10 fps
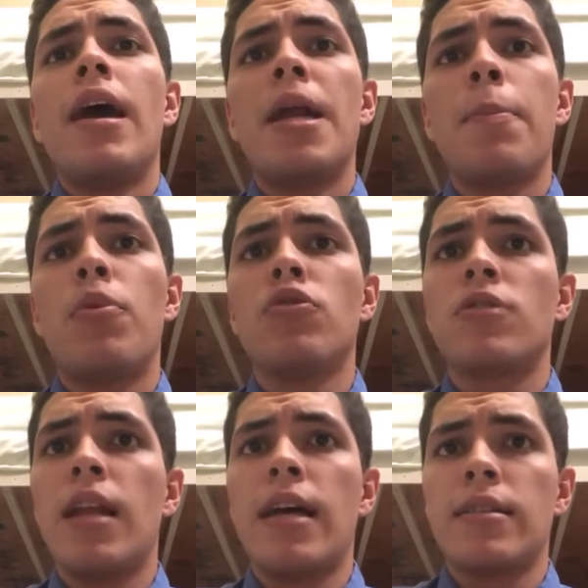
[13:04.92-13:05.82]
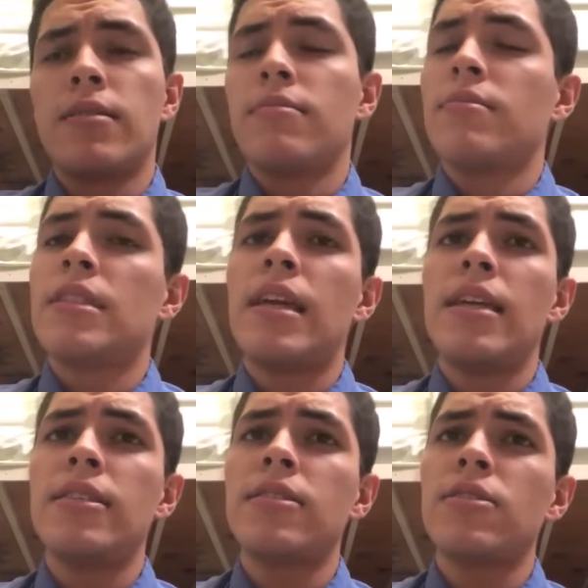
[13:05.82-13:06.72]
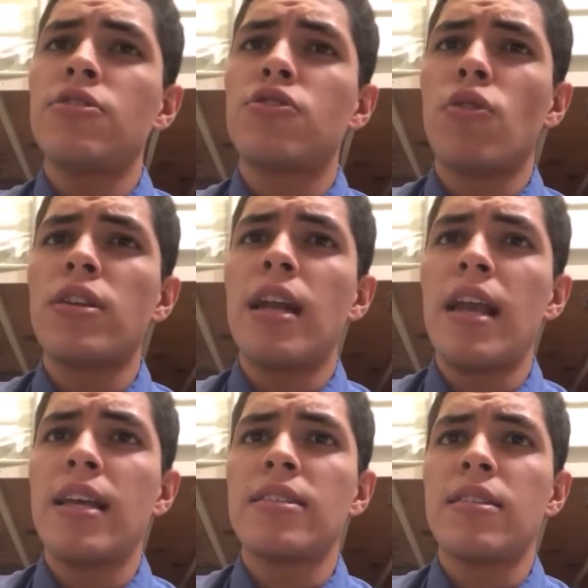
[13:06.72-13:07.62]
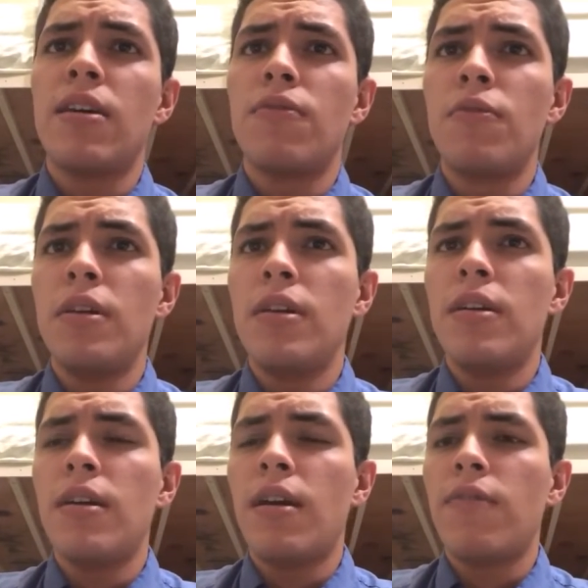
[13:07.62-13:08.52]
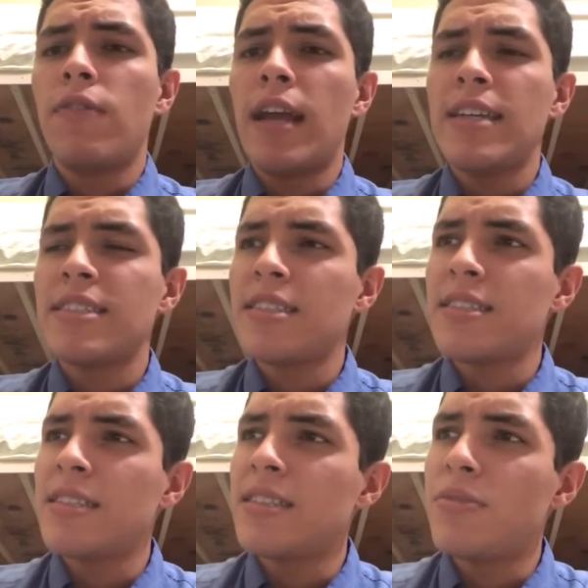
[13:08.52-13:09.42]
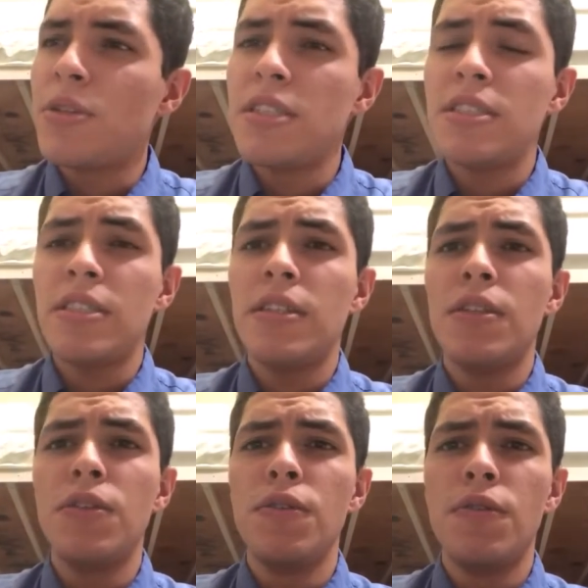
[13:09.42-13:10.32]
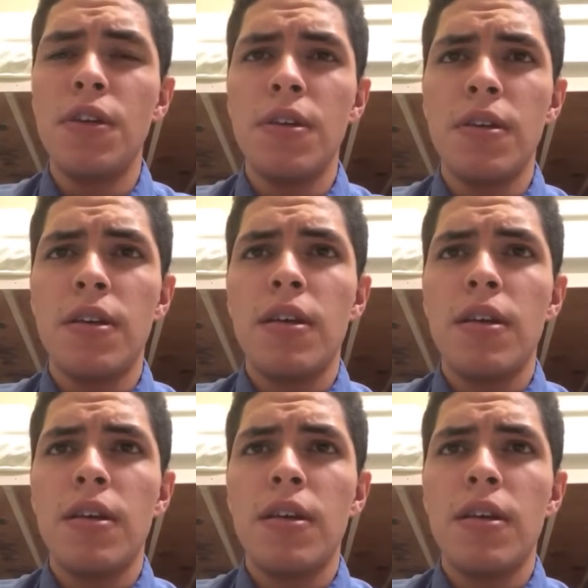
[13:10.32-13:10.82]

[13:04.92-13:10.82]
And pulse light, that is short lengths of flashes rich in UV,